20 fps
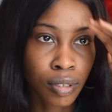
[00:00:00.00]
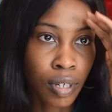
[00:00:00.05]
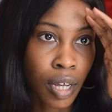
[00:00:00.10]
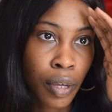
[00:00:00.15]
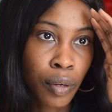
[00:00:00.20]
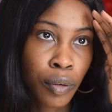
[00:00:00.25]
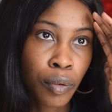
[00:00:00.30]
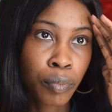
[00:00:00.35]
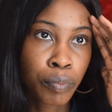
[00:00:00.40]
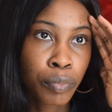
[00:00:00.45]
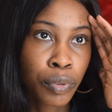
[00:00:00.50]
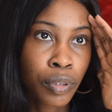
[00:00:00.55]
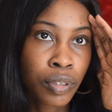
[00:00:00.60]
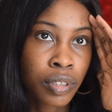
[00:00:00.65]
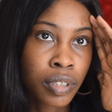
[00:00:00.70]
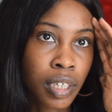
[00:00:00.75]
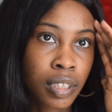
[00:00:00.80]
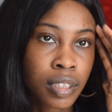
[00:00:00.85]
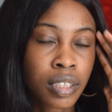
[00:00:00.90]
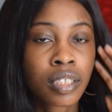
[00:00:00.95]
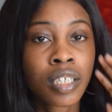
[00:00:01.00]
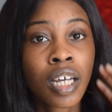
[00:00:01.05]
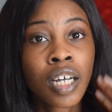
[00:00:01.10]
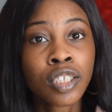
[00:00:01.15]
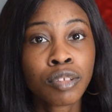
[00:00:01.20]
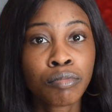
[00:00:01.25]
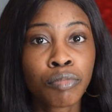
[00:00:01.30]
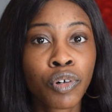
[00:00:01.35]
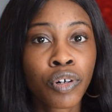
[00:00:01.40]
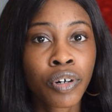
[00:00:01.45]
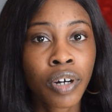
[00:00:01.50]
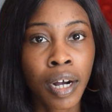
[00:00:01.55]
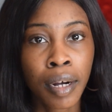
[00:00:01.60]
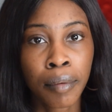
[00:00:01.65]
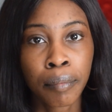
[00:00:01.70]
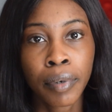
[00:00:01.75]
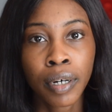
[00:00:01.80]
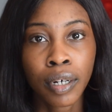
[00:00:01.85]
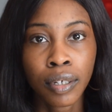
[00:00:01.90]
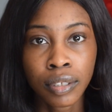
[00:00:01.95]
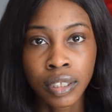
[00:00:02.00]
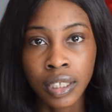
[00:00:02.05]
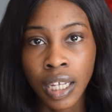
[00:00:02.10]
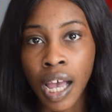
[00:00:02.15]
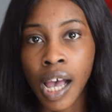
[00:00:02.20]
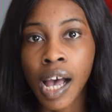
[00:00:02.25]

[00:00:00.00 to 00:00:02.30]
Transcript: I hope you understand more about